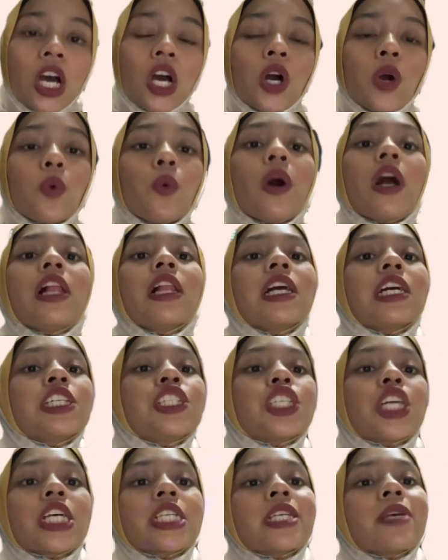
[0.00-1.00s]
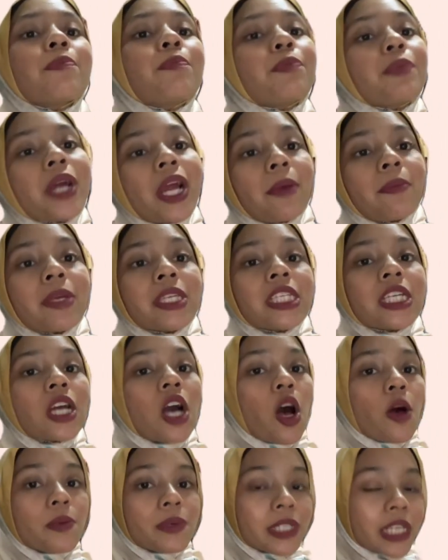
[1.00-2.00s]
while addressing pragmatic
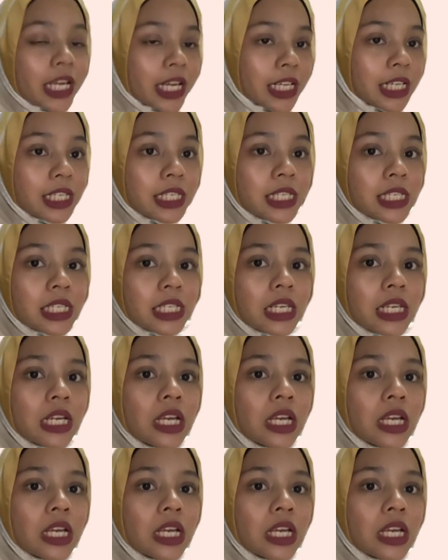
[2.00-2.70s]
obstacles,